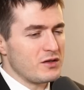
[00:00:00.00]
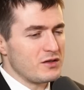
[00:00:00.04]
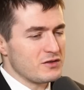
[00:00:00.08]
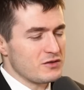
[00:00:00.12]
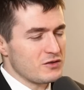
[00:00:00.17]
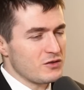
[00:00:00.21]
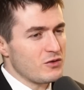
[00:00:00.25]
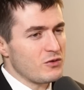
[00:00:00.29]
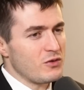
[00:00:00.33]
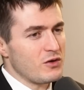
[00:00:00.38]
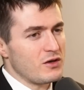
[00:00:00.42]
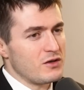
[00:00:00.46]
and
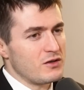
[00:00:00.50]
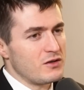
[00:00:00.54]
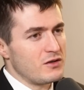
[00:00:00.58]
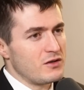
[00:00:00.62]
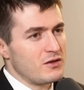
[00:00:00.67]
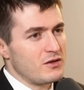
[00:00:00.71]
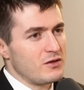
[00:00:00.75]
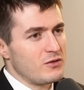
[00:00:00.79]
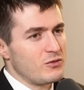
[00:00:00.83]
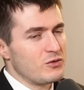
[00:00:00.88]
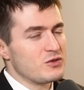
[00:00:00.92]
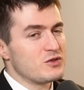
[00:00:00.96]
so on,
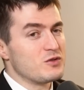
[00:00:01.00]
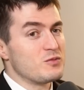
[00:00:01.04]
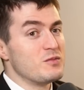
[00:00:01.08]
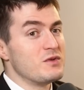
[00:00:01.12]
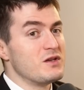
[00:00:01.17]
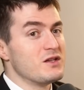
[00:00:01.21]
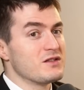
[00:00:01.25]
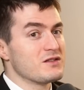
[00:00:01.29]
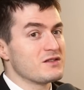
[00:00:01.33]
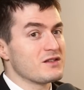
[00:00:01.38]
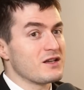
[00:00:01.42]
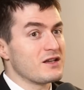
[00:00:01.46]
which
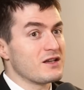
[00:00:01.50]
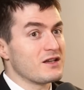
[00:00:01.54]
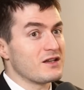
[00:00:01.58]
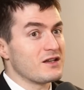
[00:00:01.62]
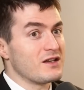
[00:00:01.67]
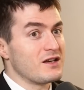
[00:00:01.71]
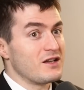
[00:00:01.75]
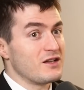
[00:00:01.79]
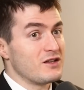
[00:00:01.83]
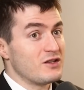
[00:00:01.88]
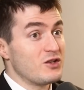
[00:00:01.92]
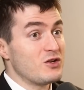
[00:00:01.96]
means
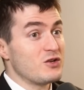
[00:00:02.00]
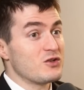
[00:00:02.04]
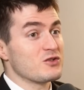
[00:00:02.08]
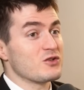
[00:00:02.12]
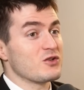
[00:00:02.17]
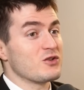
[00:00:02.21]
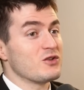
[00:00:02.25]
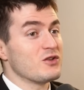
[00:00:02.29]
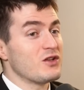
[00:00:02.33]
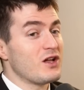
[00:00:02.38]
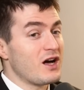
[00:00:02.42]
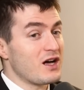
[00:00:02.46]
like there's
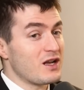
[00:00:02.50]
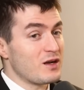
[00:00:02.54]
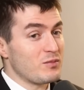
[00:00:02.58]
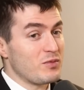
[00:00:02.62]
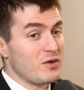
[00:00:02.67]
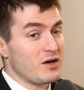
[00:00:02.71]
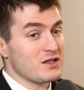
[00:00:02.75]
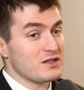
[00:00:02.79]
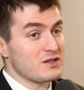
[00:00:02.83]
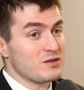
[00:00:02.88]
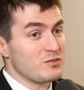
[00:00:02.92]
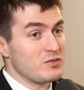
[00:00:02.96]
a lot of
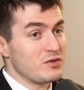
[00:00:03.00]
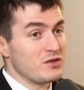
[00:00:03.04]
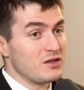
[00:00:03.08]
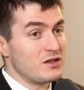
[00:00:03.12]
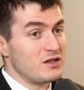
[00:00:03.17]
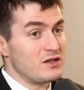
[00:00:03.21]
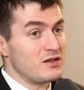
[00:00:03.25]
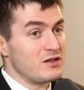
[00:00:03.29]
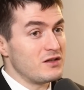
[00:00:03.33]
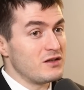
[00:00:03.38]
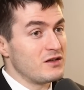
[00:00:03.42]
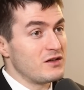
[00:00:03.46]

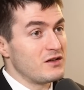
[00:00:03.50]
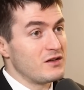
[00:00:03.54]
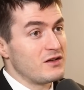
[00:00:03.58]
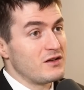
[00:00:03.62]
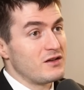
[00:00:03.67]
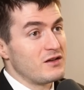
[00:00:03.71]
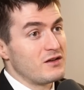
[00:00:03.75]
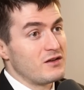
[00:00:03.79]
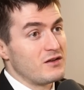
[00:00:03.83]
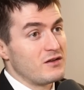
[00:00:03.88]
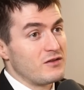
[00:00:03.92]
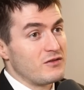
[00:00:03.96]
possibility
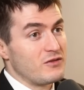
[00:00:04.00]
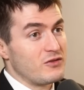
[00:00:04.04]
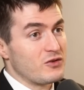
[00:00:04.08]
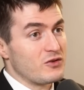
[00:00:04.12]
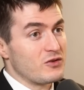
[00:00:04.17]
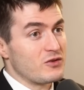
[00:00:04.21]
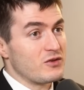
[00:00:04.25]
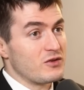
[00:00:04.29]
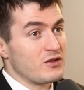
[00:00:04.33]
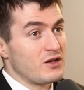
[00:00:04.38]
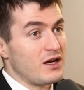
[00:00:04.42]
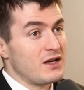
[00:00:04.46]

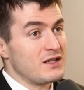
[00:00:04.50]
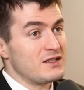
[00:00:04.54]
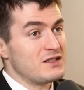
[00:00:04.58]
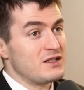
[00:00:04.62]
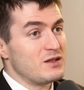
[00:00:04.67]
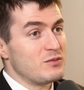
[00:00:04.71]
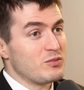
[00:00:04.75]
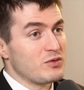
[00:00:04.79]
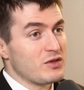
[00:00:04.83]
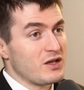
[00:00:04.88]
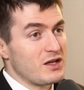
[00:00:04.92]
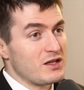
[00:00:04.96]
for
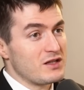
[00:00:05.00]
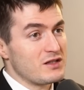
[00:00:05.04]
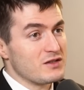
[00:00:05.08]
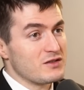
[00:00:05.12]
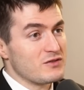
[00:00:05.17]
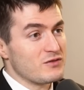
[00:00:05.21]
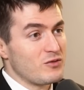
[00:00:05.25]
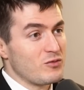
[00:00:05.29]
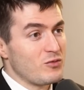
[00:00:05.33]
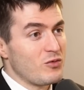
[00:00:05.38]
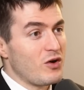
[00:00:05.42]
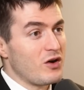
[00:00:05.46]
icy
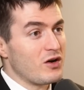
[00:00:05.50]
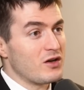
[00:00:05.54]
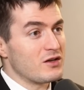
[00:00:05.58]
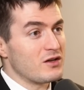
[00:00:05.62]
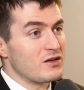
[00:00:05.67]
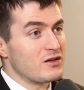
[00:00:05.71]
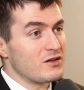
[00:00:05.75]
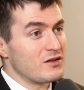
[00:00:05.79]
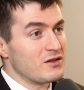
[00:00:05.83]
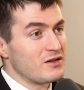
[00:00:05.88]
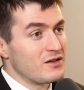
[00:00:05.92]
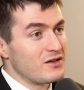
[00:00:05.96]
planets, for
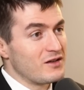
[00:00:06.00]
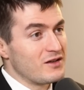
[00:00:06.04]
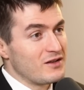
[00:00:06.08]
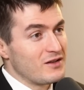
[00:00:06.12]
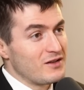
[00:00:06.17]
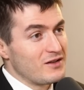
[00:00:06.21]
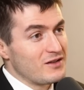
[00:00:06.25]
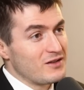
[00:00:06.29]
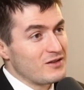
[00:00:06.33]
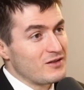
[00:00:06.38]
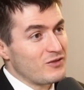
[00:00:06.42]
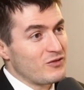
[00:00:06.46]
water,
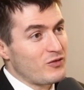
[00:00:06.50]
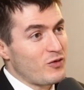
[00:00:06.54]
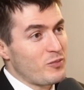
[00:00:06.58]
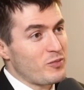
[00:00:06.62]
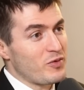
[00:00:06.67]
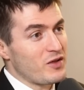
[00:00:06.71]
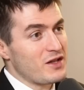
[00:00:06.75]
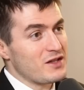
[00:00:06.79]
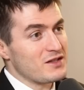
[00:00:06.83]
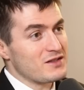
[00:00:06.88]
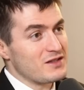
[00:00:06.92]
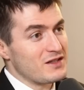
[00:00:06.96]
for
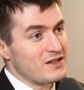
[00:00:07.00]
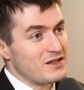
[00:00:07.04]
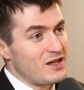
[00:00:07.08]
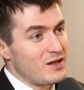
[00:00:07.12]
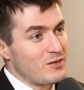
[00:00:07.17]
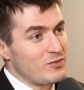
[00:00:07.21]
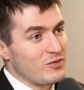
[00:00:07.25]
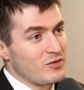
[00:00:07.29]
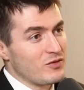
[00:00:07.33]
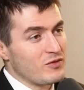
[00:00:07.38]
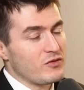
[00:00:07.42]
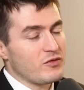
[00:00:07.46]
planets that
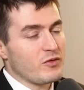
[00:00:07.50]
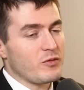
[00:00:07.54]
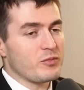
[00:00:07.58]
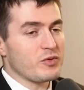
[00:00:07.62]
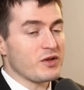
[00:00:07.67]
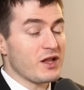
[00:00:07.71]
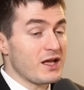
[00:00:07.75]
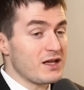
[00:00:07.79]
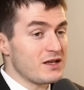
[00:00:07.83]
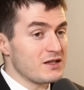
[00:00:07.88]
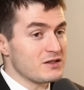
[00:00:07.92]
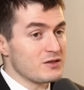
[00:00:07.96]
enable
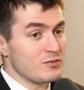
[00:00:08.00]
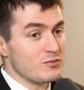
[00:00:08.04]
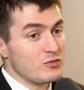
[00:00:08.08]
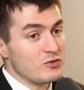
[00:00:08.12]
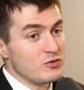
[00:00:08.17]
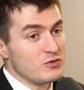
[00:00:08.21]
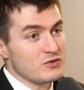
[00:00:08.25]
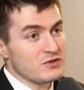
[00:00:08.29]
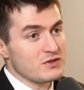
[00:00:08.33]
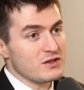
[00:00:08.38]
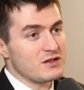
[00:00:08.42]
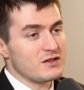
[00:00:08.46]
planets and
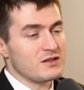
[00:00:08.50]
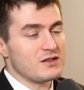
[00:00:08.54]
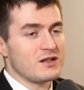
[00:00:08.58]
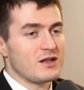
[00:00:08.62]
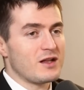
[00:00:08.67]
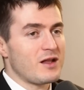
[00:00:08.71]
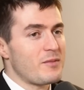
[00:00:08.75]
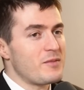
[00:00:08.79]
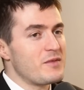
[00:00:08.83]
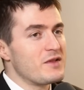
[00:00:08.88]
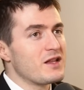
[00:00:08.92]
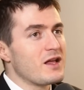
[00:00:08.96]
moons that,
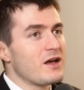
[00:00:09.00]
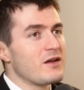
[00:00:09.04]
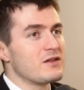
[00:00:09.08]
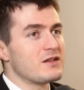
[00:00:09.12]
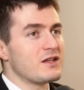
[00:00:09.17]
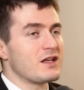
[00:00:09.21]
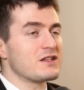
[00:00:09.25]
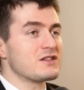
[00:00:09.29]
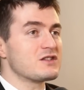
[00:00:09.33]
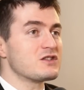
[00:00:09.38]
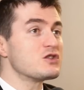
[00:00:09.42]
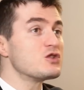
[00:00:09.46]
that I mean that
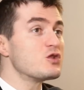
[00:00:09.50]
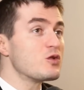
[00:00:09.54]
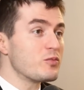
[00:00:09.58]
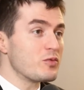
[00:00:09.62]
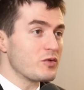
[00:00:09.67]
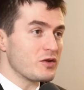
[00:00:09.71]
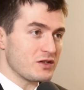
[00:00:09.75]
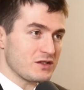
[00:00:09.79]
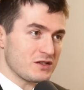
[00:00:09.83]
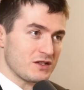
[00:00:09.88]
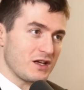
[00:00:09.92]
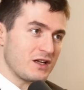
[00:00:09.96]
that's
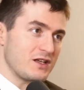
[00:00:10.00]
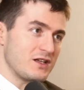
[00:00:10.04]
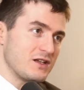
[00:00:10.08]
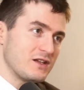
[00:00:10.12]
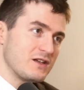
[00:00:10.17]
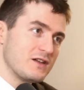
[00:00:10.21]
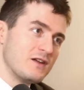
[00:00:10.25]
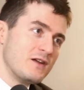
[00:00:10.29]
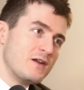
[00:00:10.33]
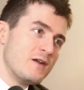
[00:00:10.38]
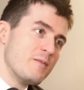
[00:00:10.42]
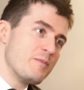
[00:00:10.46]
super
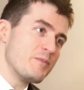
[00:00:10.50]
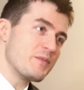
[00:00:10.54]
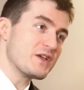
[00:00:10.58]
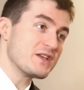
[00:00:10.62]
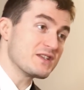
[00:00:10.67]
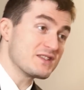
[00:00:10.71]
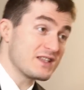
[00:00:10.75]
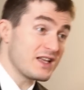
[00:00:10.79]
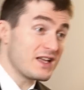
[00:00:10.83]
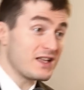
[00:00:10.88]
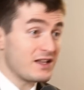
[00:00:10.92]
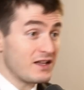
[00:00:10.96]
exciting
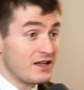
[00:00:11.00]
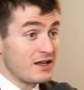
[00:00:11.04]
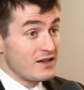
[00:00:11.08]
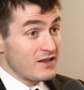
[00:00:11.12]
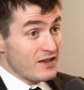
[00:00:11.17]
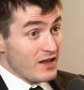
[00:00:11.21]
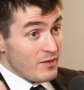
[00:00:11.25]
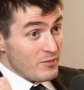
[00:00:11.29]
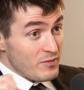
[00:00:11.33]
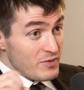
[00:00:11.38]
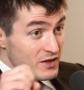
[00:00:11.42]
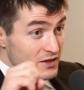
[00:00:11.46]
because that
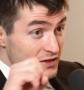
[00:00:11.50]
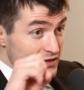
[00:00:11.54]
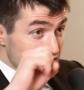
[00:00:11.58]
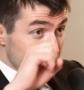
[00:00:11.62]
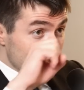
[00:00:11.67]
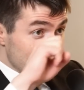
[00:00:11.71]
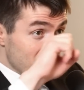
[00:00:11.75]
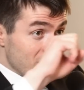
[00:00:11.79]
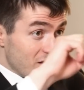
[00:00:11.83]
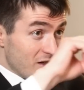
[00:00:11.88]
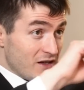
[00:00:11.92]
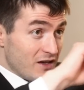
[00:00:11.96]
that
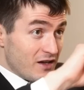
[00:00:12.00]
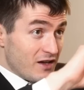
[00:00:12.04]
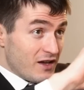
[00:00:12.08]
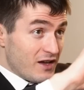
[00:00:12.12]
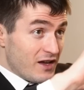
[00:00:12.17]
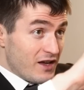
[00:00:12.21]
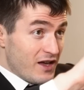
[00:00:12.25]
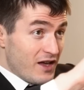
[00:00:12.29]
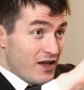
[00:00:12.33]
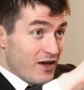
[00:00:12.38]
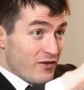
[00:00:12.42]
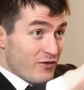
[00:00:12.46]
means
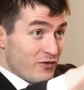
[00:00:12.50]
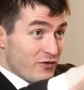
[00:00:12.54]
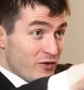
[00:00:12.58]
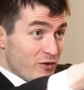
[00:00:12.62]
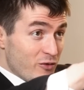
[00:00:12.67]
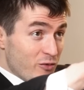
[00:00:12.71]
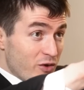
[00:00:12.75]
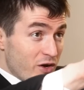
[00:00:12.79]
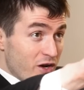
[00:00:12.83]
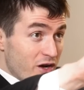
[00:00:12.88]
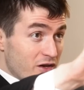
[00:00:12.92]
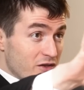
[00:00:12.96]

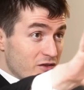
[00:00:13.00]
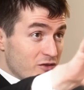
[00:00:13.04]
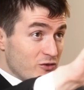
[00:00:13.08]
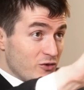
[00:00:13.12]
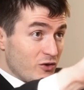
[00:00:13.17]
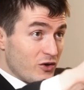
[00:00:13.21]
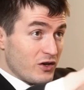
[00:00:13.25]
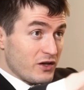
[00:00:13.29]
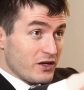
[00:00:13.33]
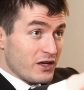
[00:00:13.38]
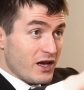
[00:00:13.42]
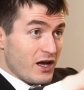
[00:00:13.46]
everywhere
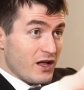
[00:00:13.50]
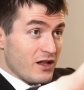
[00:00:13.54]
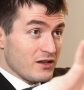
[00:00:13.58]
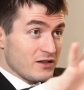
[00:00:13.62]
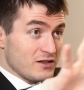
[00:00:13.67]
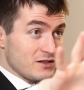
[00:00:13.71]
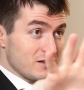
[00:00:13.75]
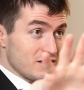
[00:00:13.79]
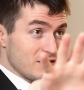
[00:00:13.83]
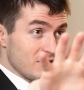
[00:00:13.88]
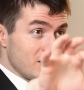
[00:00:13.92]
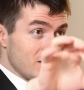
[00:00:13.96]
through our
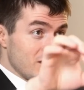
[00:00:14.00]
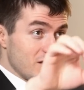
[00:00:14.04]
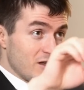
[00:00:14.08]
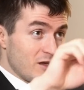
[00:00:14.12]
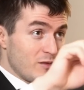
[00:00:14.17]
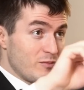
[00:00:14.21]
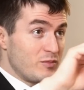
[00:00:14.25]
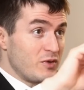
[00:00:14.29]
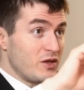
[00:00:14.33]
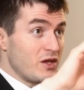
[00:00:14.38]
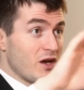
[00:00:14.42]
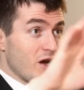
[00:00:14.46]
galaxy
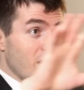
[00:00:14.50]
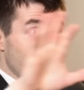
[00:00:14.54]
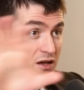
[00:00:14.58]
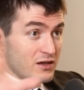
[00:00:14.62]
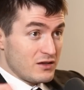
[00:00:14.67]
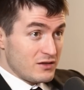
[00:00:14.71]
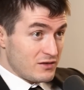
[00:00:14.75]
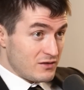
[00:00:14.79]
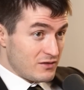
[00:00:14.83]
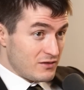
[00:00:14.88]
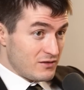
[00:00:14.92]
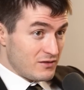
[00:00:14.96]
and
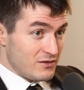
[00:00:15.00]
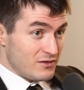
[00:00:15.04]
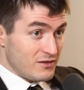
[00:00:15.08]
beyond,